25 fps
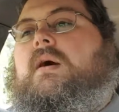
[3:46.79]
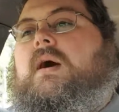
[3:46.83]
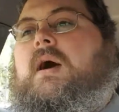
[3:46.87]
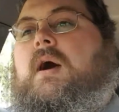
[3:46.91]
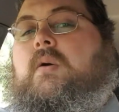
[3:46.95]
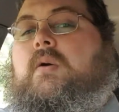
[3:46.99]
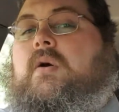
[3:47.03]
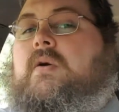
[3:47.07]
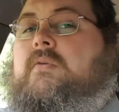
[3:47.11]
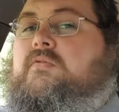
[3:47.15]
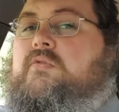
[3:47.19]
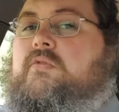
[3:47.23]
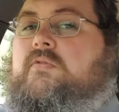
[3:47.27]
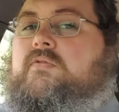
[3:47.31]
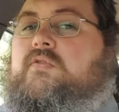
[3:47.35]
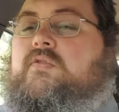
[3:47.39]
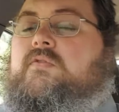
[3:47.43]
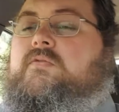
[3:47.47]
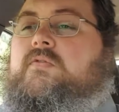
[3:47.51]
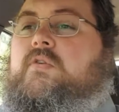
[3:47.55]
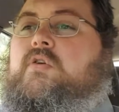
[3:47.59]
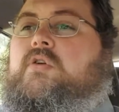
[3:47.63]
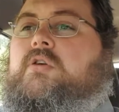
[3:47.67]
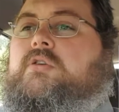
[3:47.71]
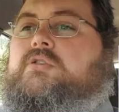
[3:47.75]
However, if you're
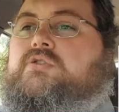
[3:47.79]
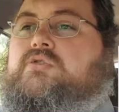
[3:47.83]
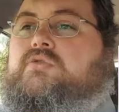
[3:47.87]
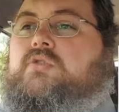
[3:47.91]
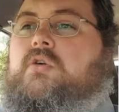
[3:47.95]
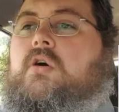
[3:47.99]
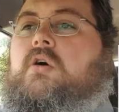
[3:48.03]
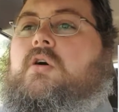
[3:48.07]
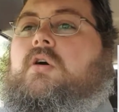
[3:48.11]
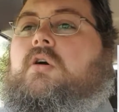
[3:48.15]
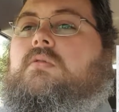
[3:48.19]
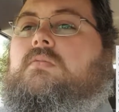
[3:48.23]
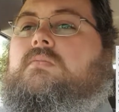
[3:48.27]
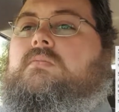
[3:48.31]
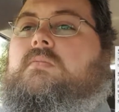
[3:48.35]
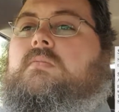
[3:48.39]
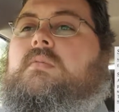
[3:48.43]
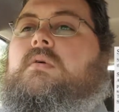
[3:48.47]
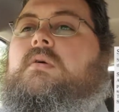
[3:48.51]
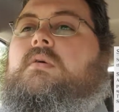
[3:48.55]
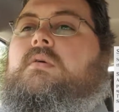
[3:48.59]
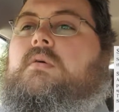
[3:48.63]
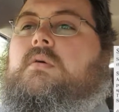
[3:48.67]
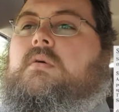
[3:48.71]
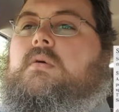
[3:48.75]
very
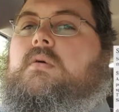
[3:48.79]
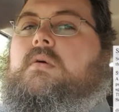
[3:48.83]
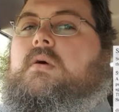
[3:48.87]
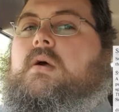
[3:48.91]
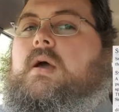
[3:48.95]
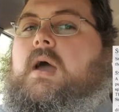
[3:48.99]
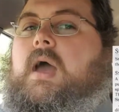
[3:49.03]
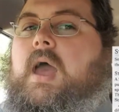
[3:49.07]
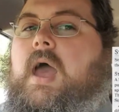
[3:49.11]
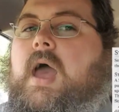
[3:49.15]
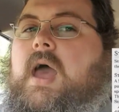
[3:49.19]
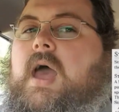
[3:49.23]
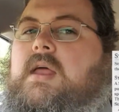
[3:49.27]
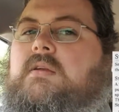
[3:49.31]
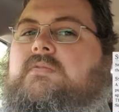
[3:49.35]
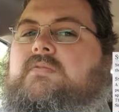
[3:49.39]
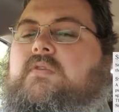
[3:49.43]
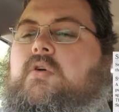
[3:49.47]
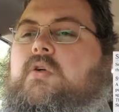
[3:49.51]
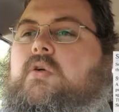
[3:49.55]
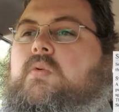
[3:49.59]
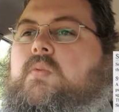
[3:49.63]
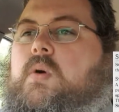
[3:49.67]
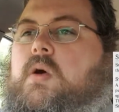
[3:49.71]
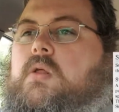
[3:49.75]
strong and
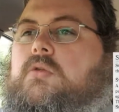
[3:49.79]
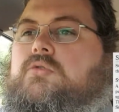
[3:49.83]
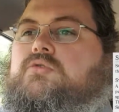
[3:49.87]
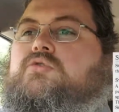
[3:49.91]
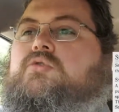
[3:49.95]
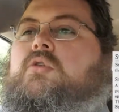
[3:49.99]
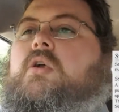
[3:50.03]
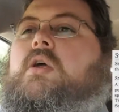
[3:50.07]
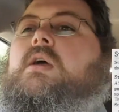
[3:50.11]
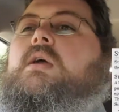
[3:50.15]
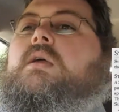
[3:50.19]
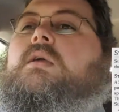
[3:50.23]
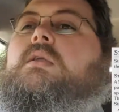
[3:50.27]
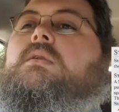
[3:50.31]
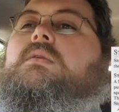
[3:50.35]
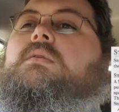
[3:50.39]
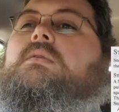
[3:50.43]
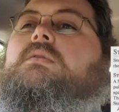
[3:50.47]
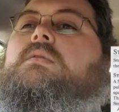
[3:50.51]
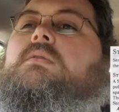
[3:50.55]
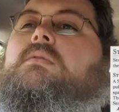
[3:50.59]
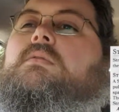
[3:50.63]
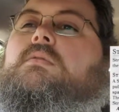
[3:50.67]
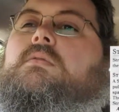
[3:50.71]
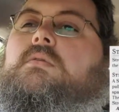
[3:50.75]
very well
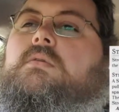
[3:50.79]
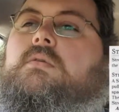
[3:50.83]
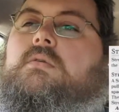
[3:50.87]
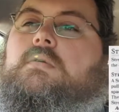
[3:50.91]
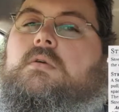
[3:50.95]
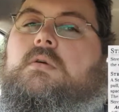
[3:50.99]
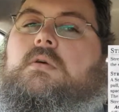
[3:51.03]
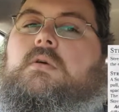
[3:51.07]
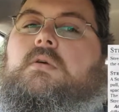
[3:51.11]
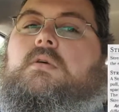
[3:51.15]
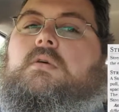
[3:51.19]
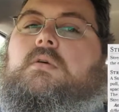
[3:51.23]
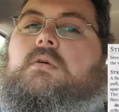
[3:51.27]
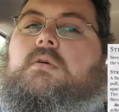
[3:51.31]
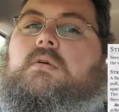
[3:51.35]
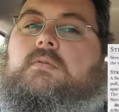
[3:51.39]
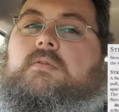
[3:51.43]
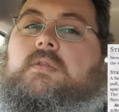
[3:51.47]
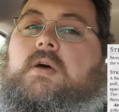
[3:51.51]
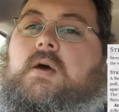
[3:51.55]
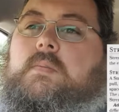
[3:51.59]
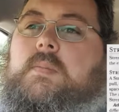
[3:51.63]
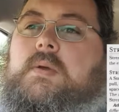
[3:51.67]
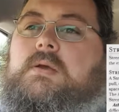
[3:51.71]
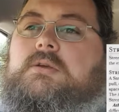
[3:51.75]
trained,
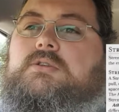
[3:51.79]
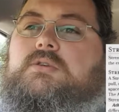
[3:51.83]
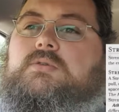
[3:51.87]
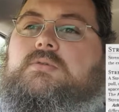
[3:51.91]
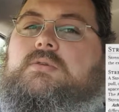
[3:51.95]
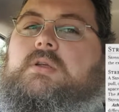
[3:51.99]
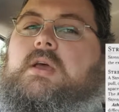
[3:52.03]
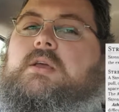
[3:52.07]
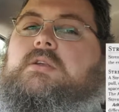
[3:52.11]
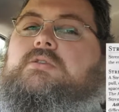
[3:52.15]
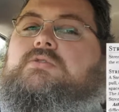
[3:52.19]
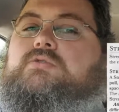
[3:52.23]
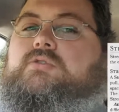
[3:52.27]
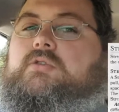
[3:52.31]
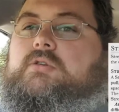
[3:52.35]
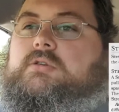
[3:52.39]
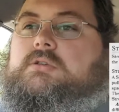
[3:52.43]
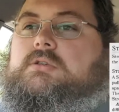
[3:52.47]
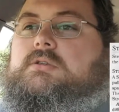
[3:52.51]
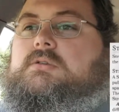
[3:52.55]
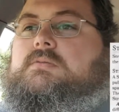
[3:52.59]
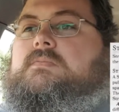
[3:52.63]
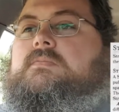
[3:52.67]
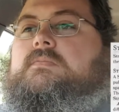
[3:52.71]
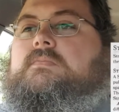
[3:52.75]
that makes you
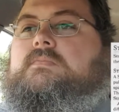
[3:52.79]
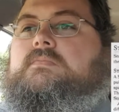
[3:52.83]
dangerous.